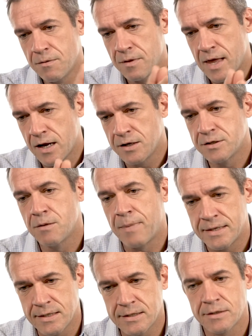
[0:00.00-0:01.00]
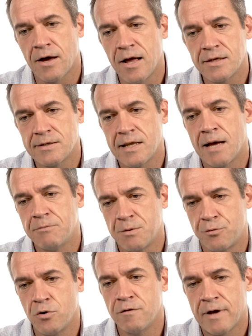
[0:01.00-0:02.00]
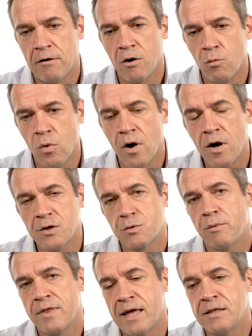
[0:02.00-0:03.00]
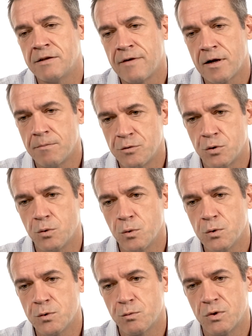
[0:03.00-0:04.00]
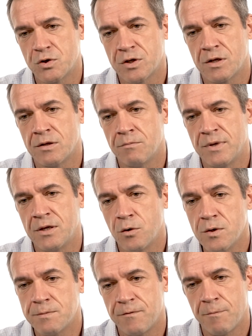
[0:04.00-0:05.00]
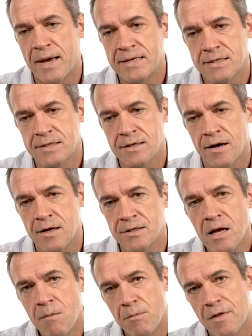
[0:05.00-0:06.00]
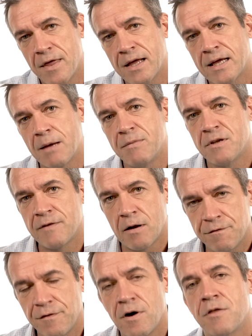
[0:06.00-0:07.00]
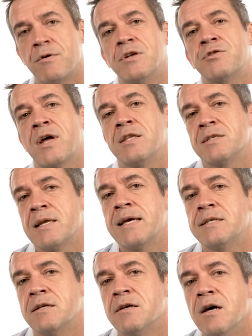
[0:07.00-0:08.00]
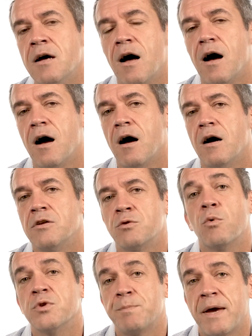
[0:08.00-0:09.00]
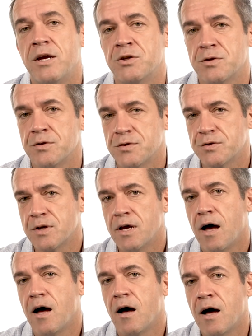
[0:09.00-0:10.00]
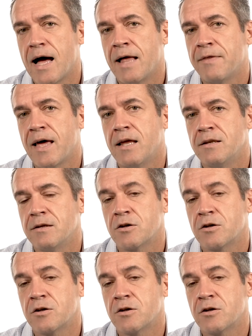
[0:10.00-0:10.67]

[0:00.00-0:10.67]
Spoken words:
then into the basic science lab to prove how it works, where we then develop tools which can be used for basic science, but then can be developed further and translated towards patients. And then